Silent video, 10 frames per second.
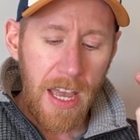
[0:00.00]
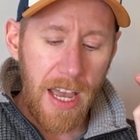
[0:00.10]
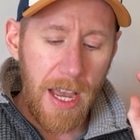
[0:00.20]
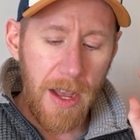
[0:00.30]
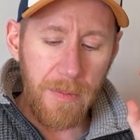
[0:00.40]

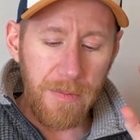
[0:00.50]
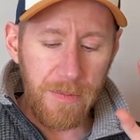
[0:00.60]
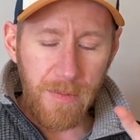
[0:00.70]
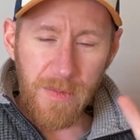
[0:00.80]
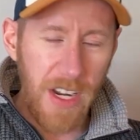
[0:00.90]

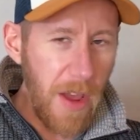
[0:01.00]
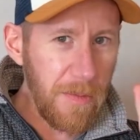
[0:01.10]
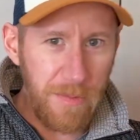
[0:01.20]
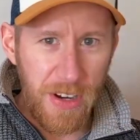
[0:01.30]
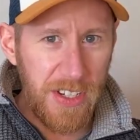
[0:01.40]

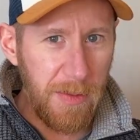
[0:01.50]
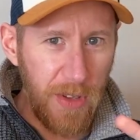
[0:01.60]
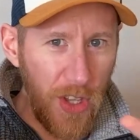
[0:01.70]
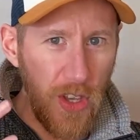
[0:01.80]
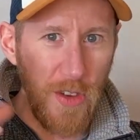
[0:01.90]
Brings some
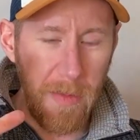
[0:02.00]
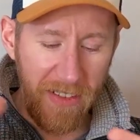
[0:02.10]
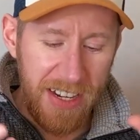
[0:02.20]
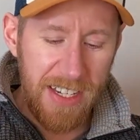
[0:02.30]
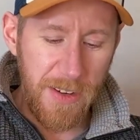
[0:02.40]

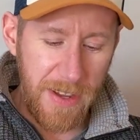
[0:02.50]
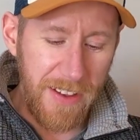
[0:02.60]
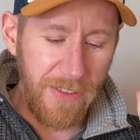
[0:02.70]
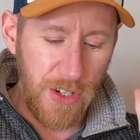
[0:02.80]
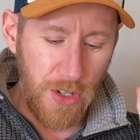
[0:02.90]
humour into
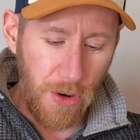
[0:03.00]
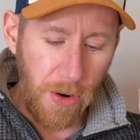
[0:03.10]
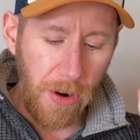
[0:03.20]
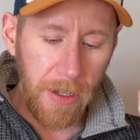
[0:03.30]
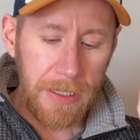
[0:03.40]
it for
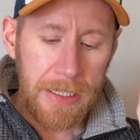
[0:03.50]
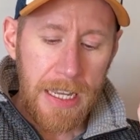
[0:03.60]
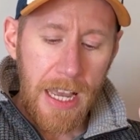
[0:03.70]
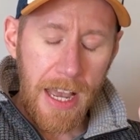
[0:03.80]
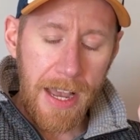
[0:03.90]
sure.
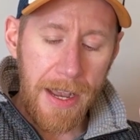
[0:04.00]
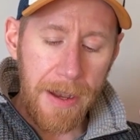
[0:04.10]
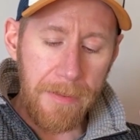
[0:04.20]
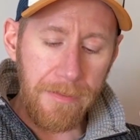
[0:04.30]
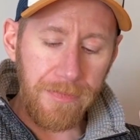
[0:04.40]

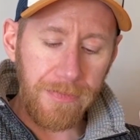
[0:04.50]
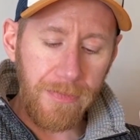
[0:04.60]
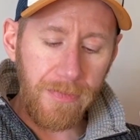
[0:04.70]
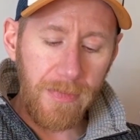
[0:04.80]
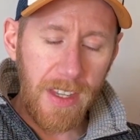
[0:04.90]

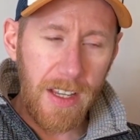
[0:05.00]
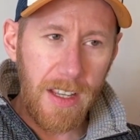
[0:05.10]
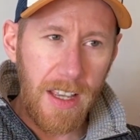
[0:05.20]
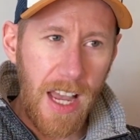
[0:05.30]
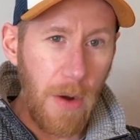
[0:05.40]

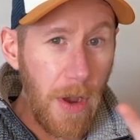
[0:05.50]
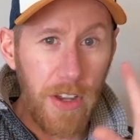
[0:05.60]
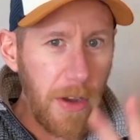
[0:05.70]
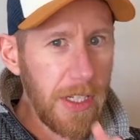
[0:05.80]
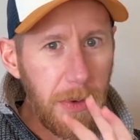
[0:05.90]
I won't
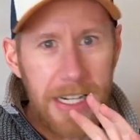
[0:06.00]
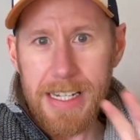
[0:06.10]
go into any